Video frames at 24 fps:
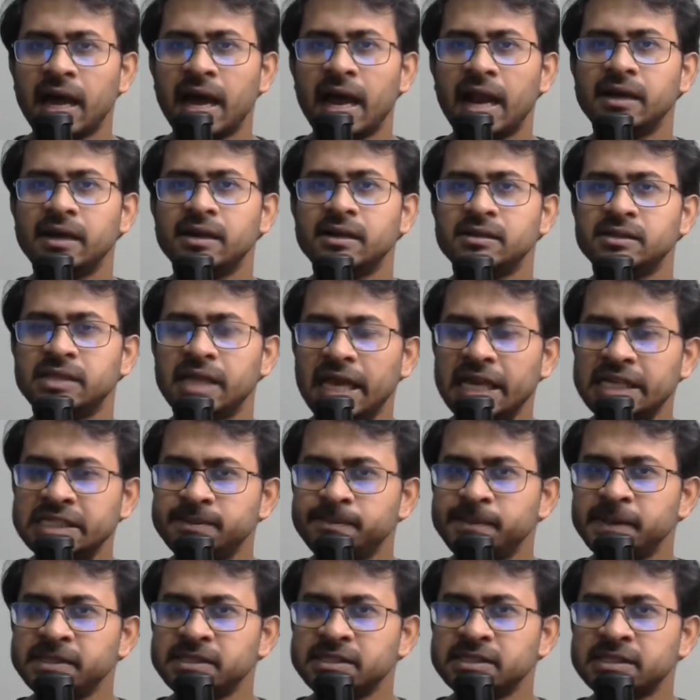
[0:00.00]
and the
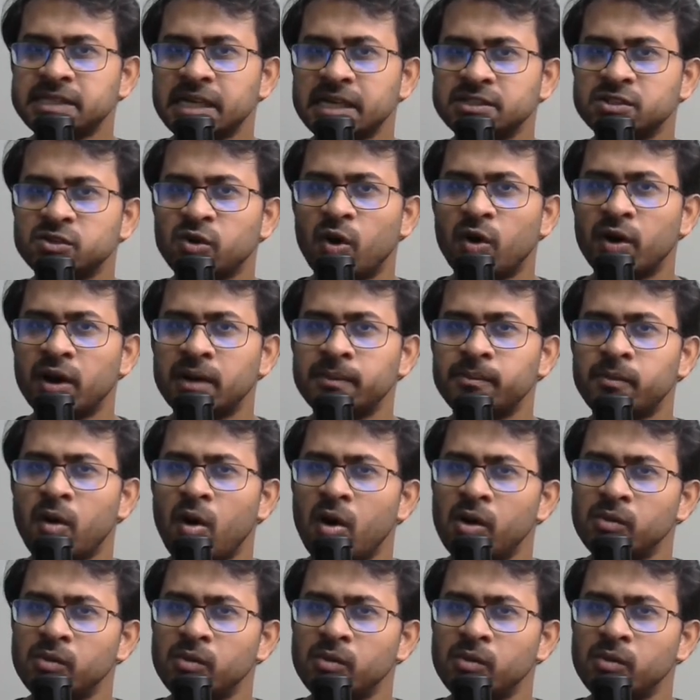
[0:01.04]
expenses has gone up